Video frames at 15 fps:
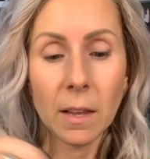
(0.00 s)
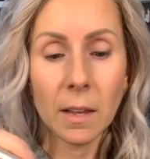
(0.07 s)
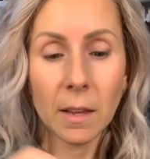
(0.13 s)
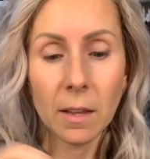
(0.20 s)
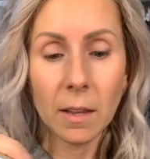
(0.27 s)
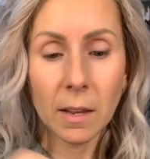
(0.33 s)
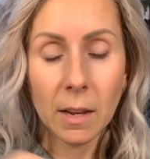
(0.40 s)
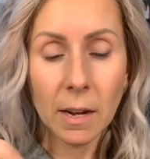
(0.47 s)

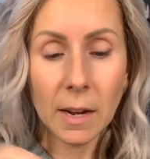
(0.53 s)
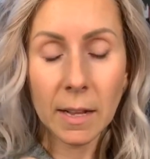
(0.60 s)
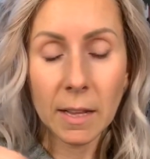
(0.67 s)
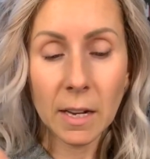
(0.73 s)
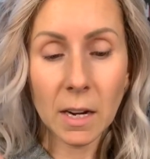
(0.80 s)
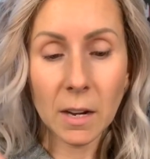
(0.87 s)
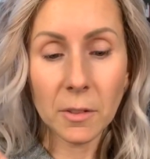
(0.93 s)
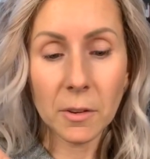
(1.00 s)
And then
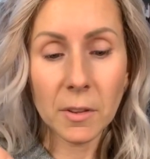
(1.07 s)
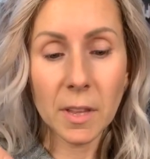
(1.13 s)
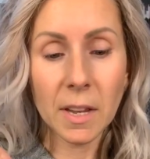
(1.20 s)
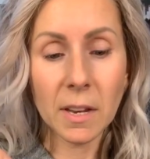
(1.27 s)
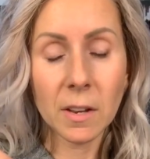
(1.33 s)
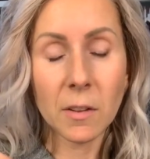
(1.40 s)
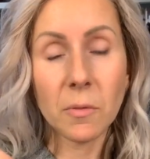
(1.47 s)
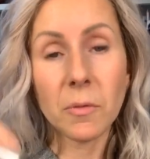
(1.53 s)
other than
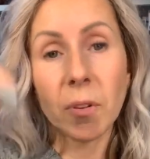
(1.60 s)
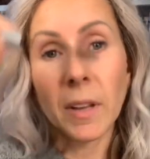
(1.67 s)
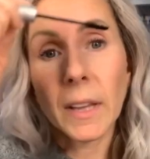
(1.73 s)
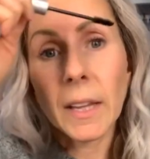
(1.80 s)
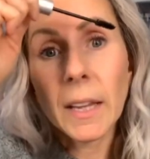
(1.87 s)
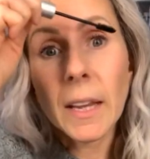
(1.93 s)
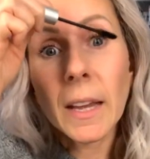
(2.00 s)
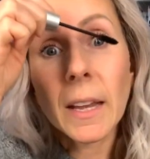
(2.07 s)
filling
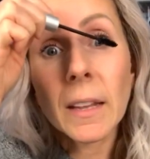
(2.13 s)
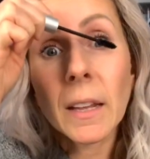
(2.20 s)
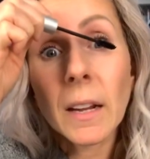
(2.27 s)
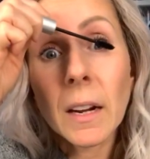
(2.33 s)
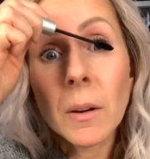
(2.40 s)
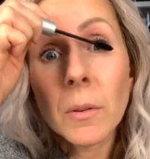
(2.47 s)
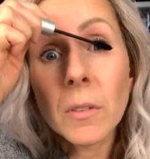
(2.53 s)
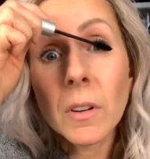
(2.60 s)
in, like I was
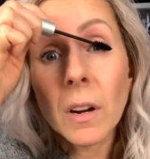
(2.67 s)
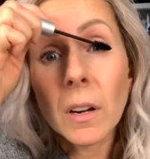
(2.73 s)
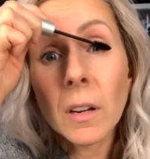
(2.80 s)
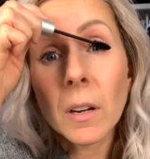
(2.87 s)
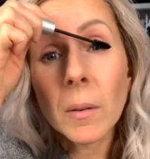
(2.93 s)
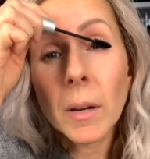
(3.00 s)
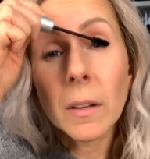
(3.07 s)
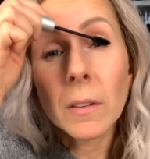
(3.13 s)
talking
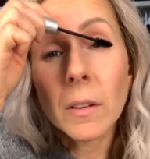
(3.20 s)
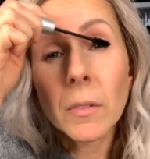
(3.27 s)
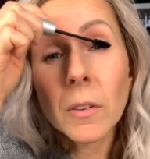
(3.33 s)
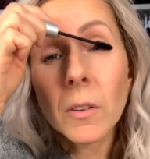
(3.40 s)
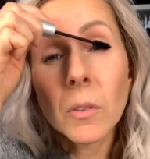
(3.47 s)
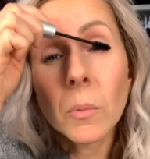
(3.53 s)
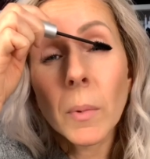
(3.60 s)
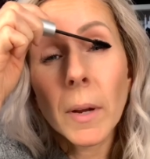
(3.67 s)
about, so if you just
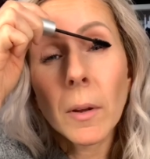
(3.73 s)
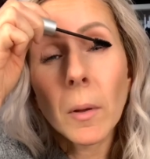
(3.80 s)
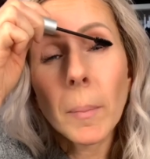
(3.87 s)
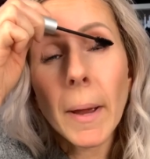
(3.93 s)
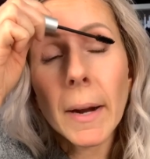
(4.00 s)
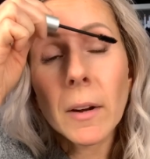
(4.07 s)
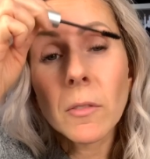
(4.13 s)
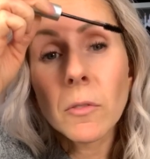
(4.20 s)
wiggle back
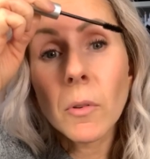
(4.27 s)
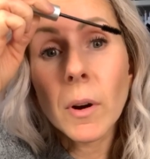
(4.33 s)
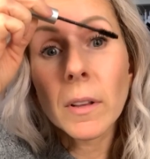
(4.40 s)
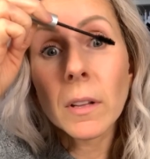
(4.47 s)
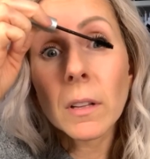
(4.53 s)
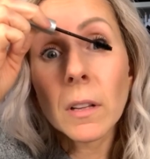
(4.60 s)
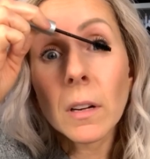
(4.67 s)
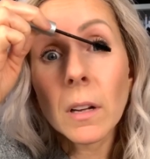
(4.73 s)
and forth a
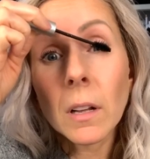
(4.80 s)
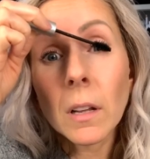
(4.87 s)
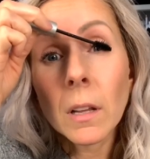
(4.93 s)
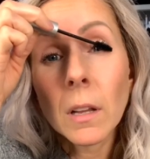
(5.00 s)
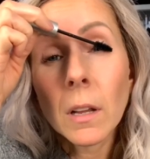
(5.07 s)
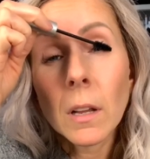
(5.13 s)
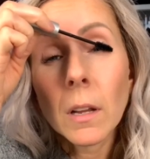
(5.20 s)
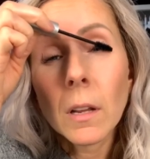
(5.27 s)
little,
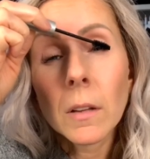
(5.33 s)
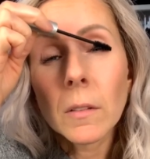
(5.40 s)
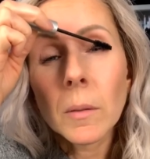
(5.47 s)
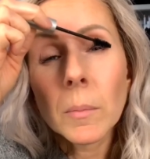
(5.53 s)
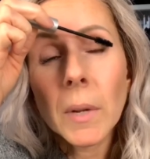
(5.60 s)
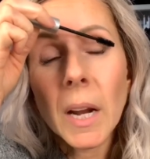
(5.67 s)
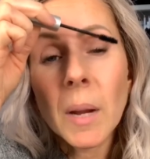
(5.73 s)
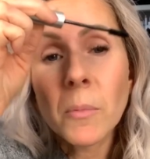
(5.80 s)

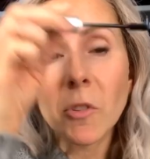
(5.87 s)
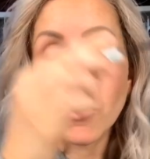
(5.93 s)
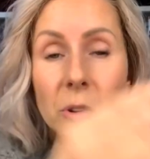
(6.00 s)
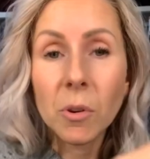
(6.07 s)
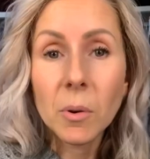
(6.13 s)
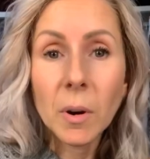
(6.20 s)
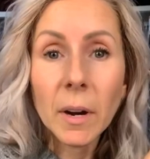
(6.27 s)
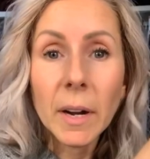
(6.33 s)
sometimes you
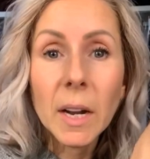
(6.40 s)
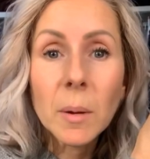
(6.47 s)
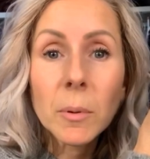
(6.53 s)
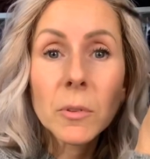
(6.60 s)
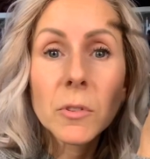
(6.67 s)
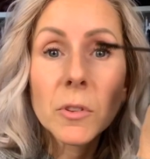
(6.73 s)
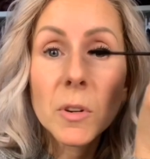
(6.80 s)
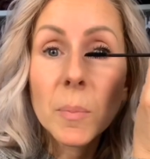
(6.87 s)
are able to
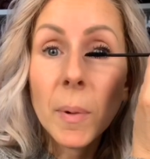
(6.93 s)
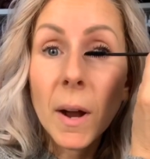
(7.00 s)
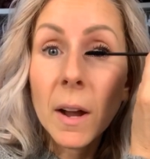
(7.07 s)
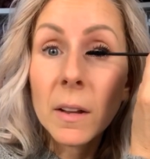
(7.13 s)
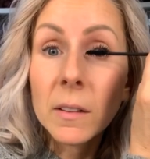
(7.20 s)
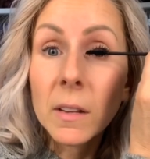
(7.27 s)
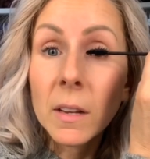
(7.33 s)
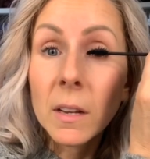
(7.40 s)

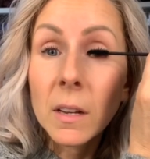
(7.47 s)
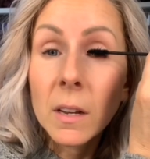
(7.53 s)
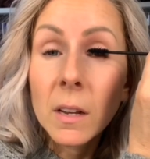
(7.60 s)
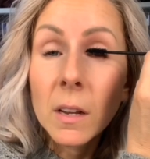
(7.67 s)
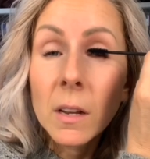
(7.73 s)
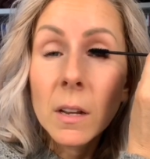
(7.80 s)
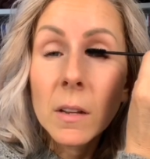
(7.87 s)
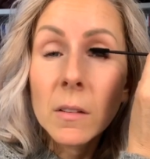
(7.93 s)
deposit
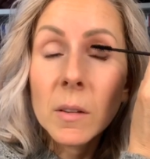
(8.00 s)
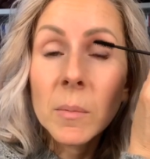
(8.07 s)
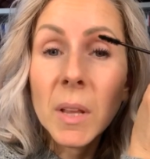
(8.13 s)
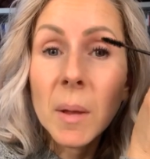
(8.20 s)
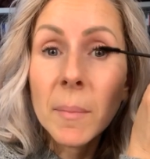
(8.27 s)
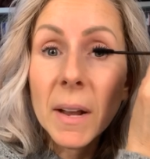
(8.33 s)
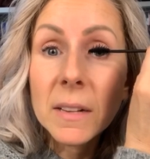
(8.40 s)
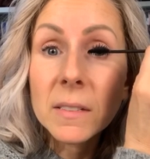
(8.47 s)
some of that
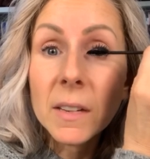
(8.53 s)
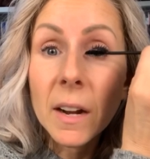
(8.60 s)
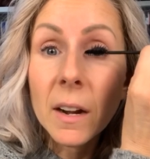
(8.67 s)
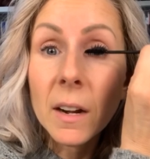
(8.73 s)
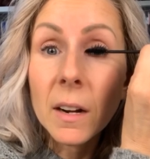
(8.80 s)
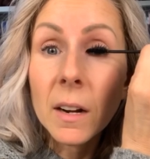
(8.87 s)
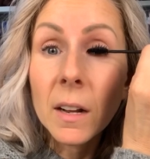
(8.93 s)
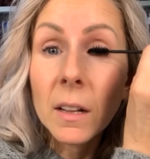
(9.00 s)
mascara
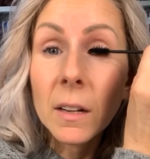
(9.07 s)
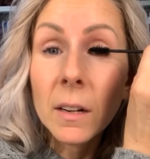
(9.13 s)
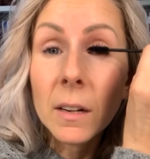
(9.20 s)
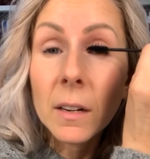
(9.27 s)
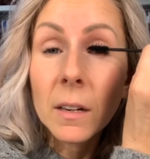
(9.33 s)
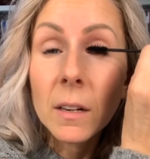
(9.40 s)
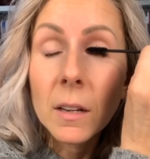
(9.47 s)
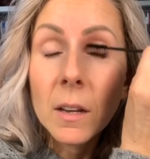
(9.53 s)
color
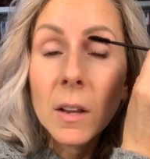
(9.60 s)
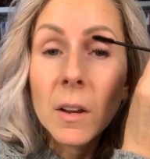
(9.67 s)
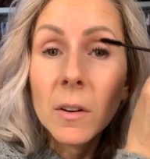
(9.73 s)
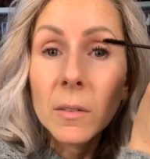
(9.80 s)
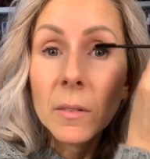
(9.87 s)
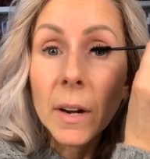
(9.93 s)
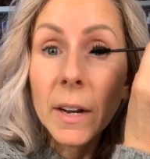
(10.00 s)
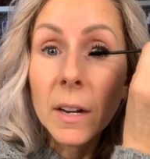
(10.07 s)

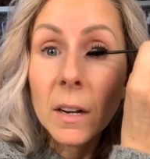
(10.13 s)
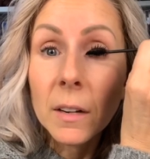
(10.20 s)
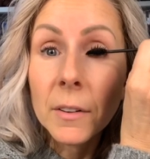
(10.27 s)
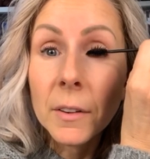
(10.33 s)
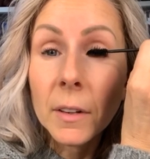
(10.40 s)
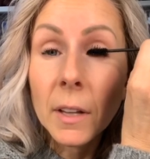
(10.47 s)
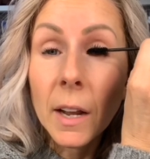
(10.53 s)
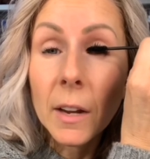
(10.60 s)
right on your
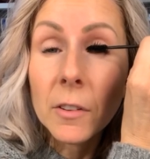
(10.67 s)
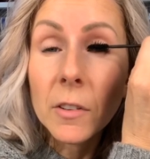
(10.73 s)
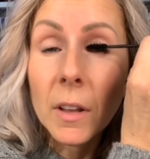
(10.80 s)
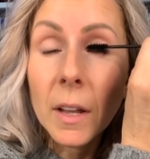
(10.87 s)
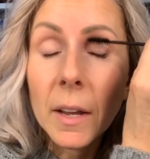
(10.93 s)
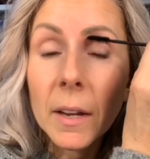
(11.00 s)
lash line.